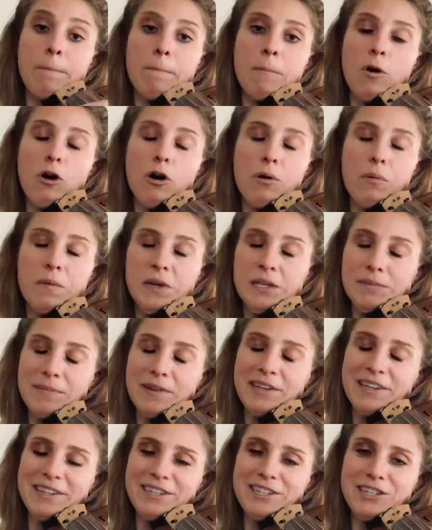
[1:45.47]
always
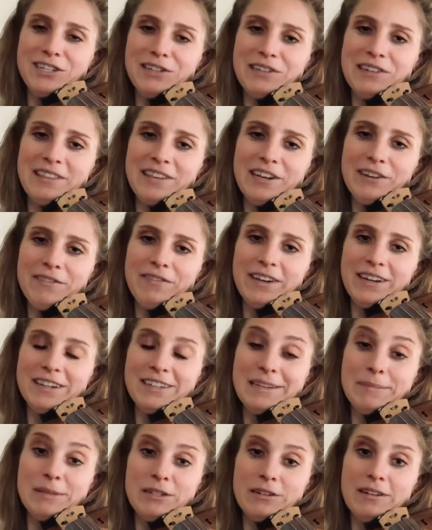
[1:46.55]
making sure that your
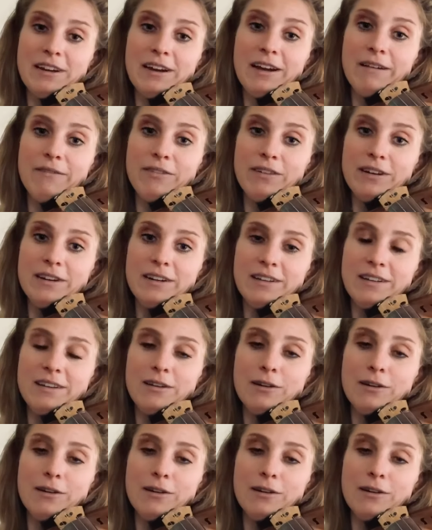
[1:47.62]
fingertips are hovered,